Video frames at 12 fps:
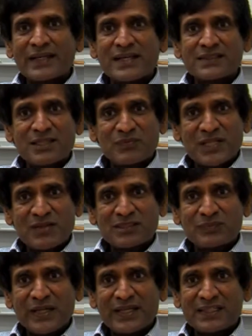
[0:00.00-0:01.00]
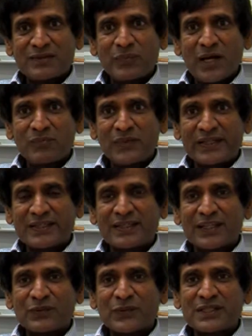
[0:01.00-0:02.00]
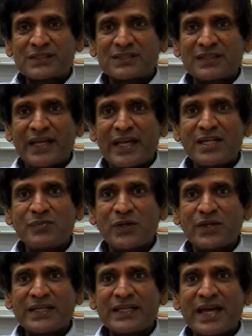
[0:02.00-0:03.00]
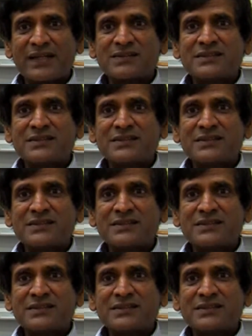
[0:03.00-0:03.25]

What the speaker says: can sometimes make it public. In other words, anybody can